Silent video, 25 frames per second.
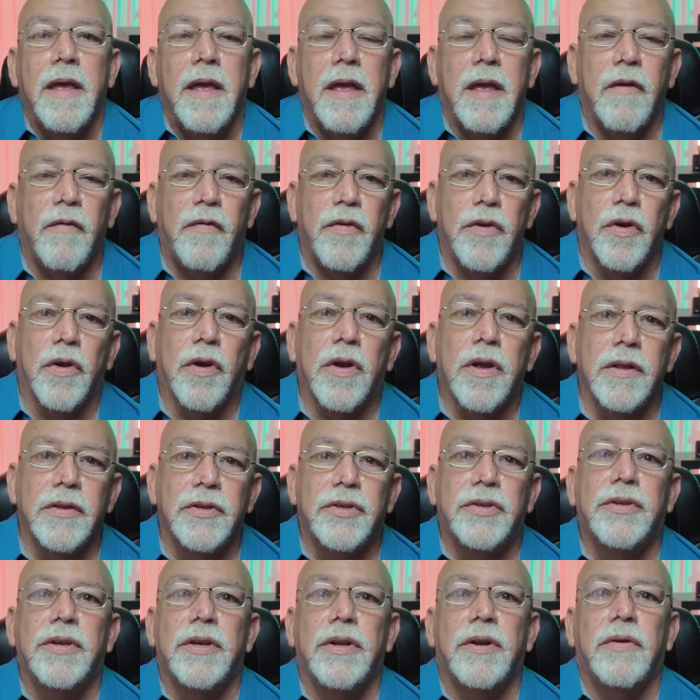If you're
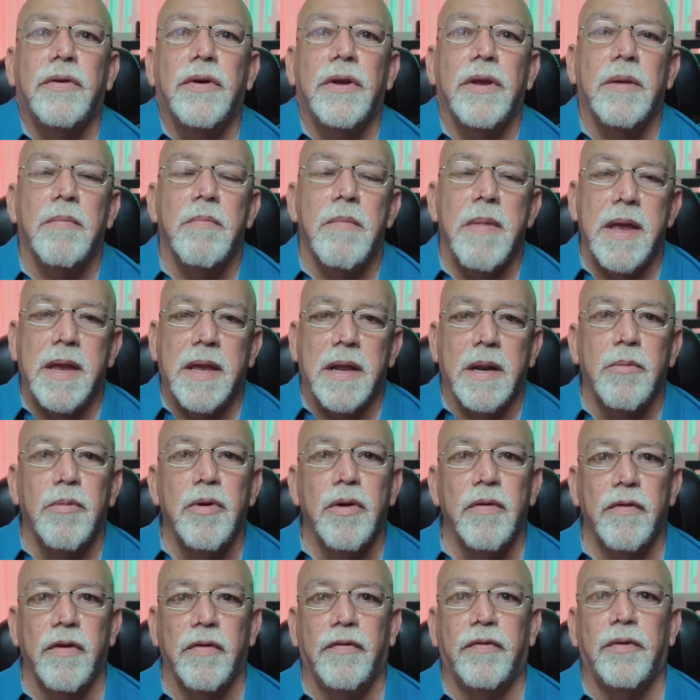considering making a
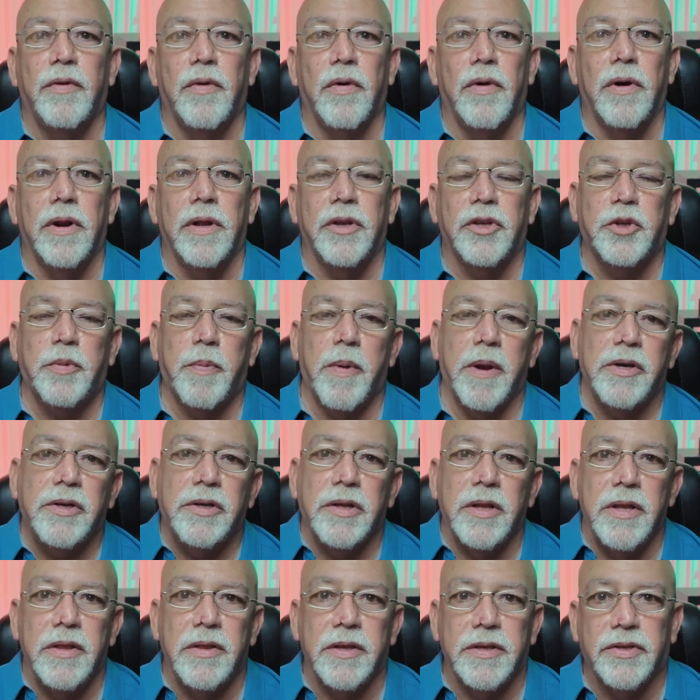move to Florida,
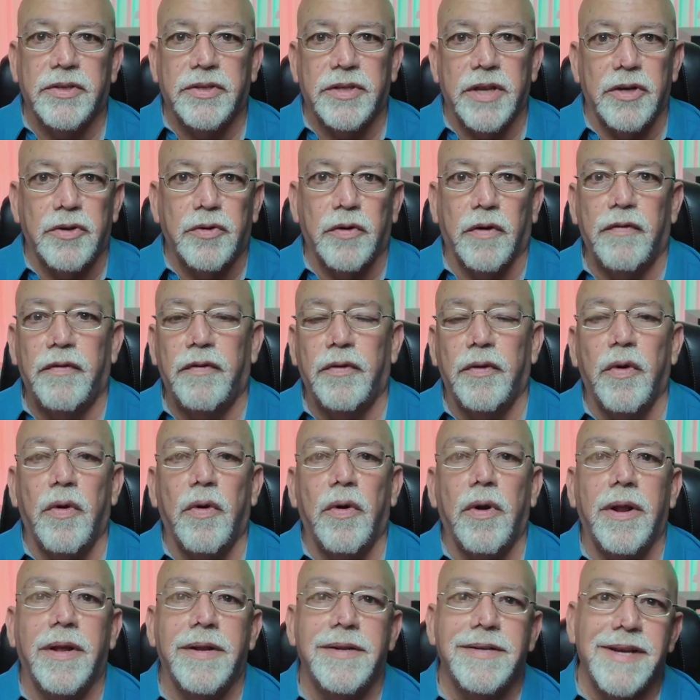especially the Central
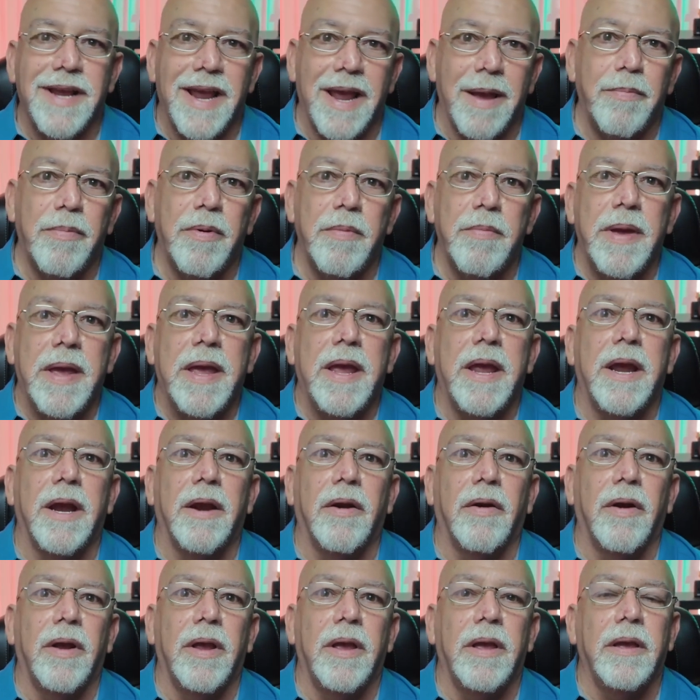Florida, Tampa Bay
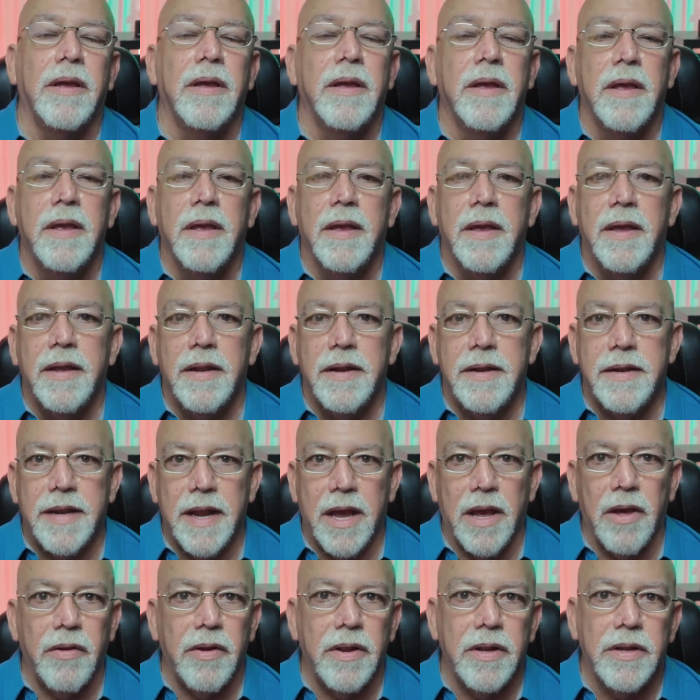area,
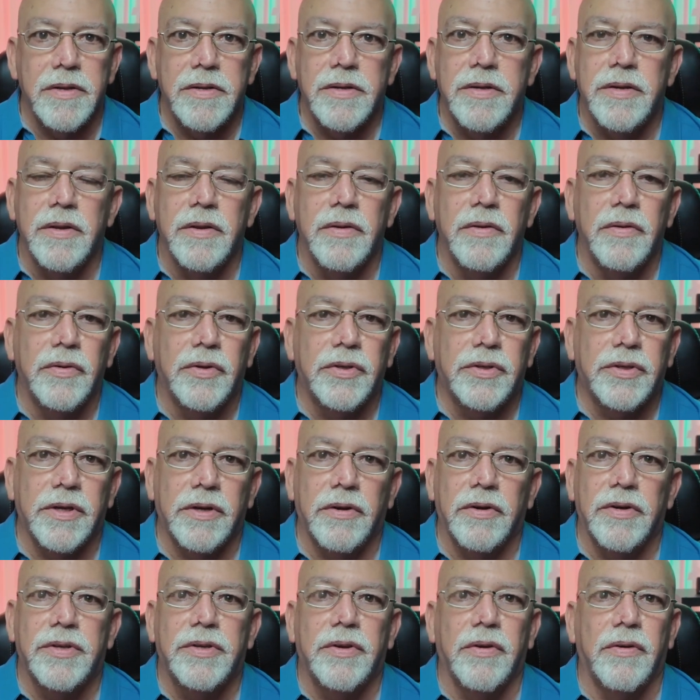down into
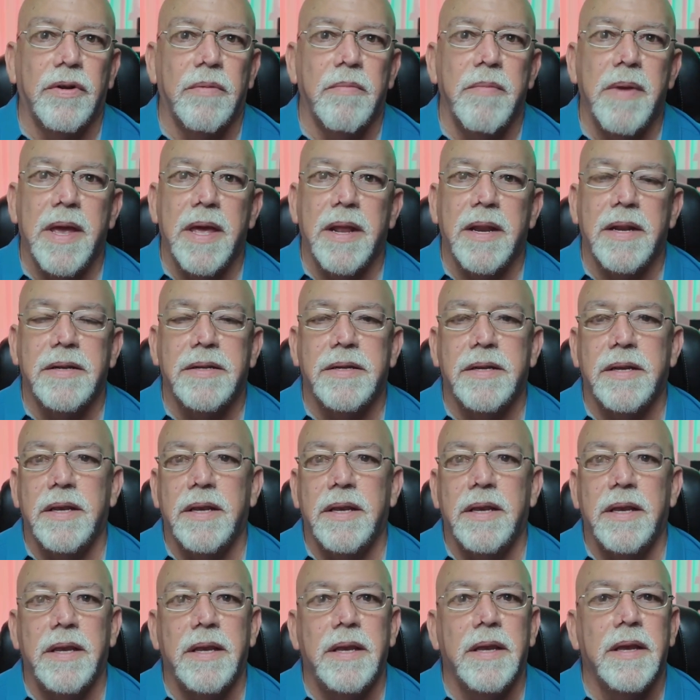Sarasota,
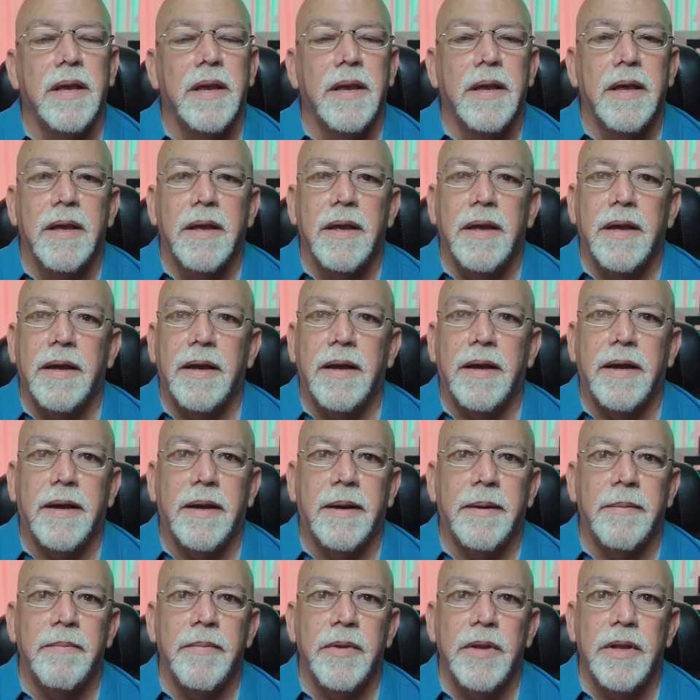Manatee,
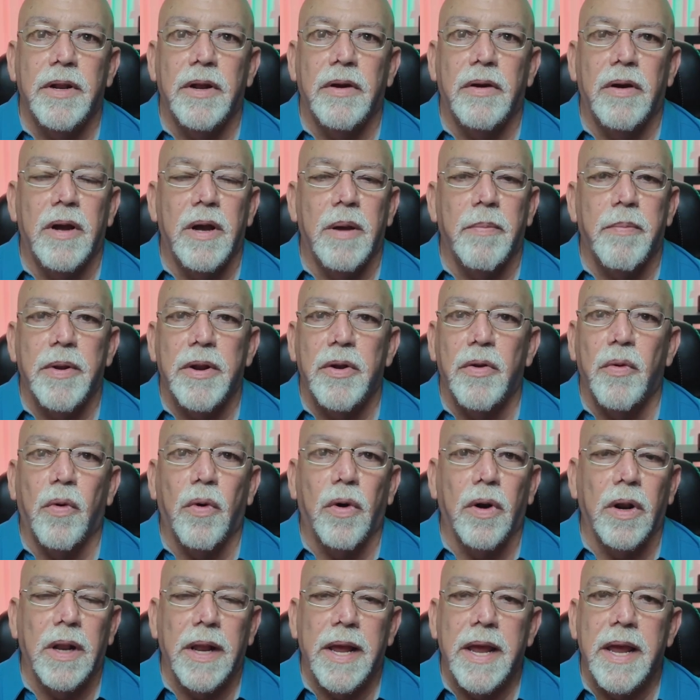up into
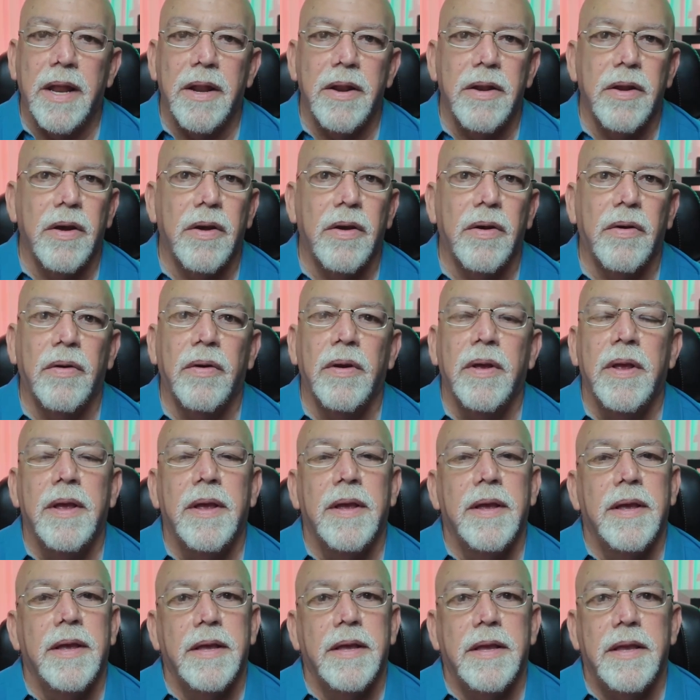Orlando,
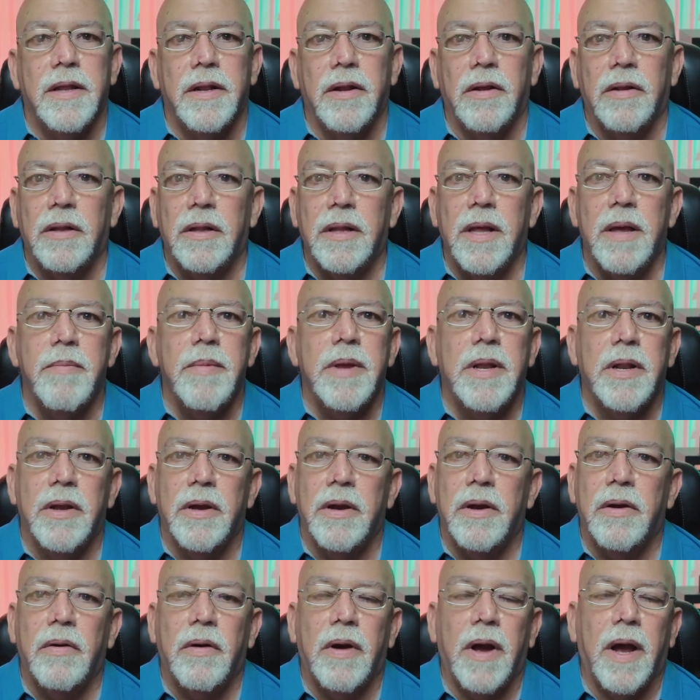let me
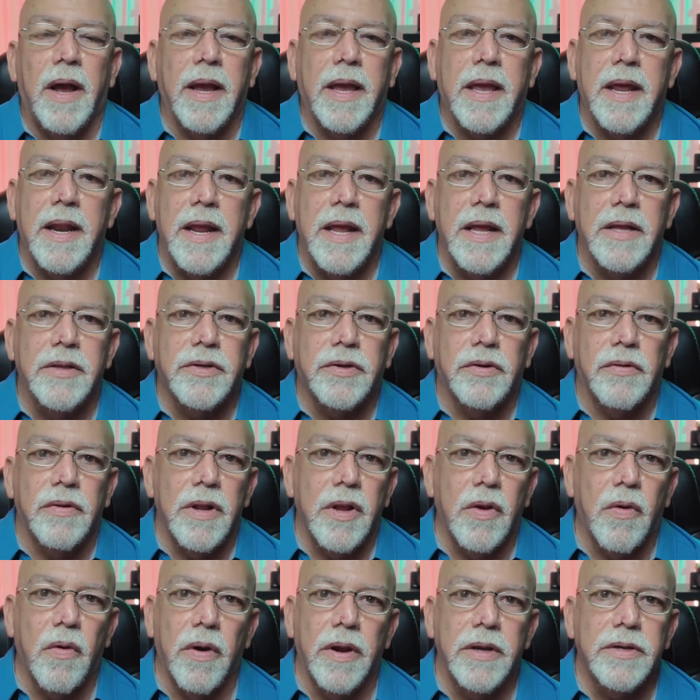know. I can answer
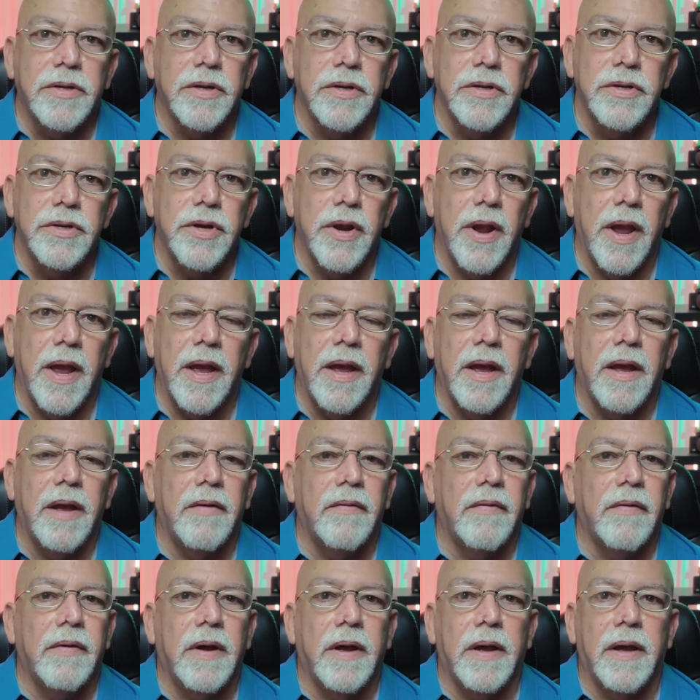any questions you
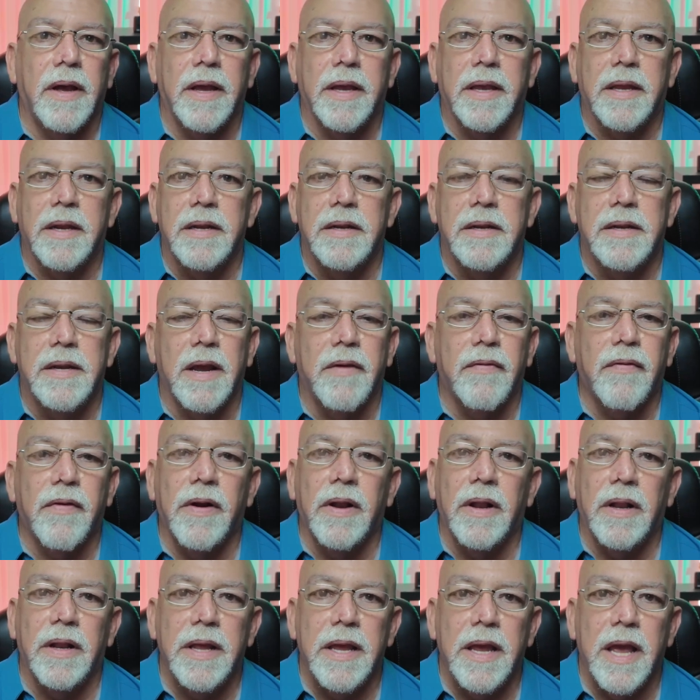have. I can
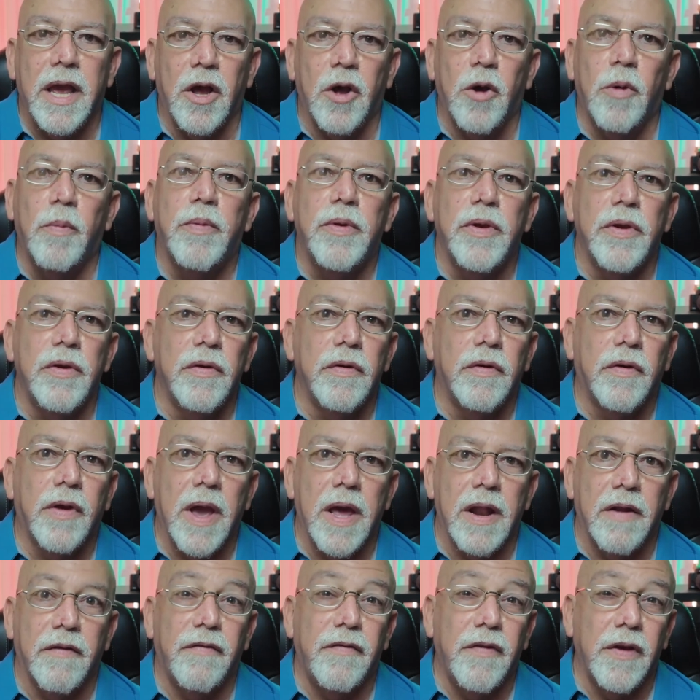definitely help you
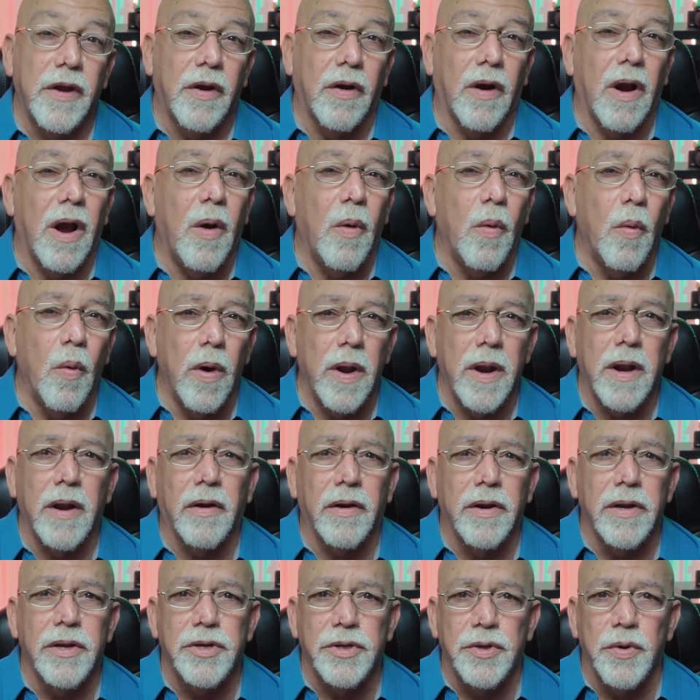kind of figure out what
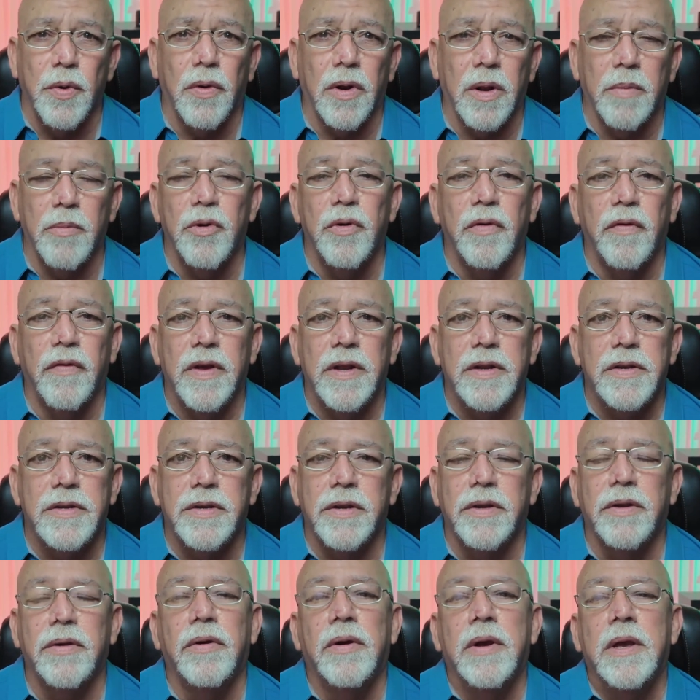areas you want to move
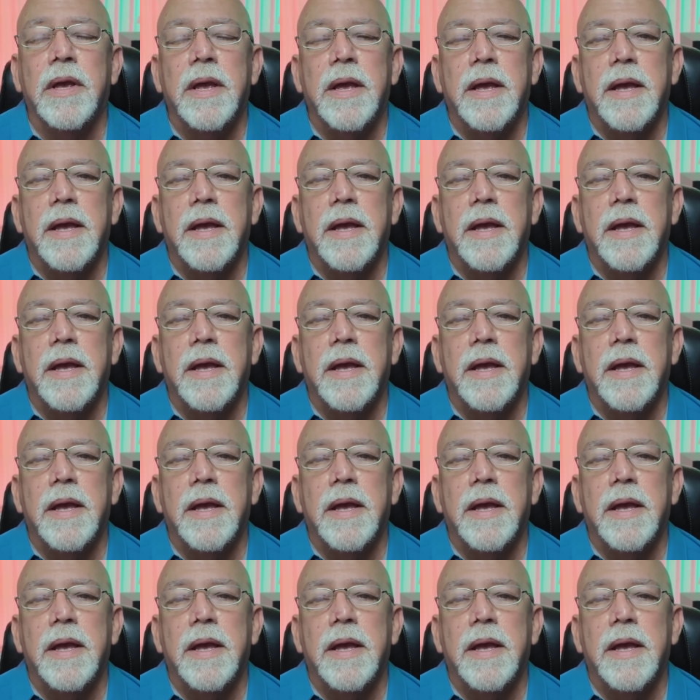into.